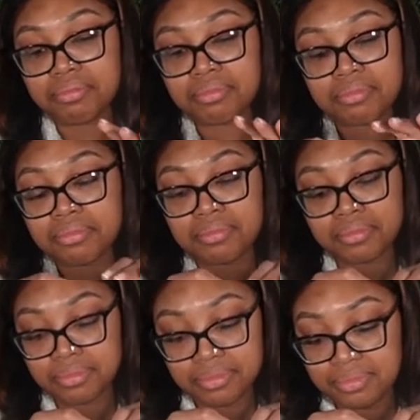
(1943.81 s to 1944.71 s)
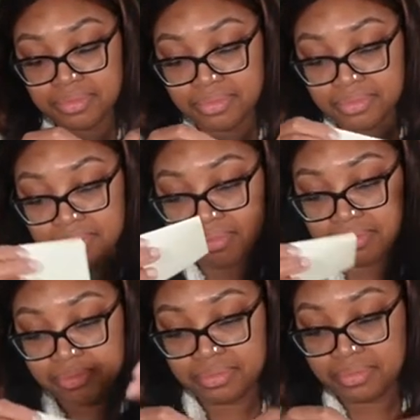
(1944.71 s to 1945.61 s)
Nobody speaks.